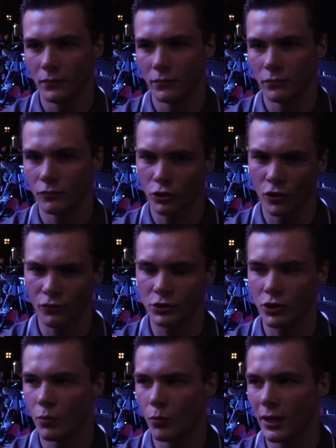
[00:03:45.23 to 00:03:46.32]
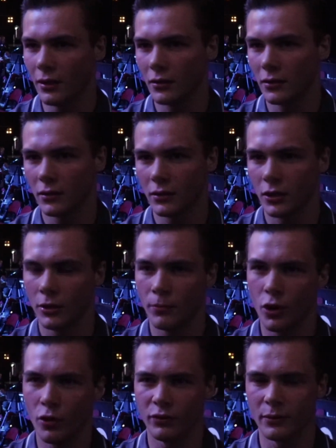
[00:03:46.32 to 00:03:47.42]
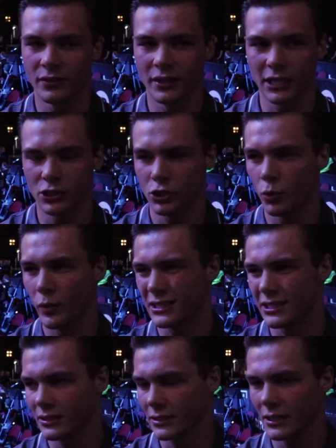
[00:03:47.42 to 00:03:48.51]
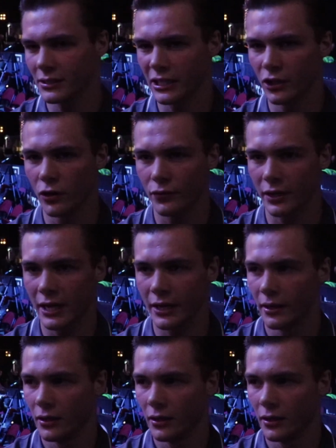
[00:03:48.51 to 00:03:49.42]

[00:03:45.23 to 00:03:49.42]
Recovery's gone well. Hopefully within the next 2 weeks I can start ticking over again.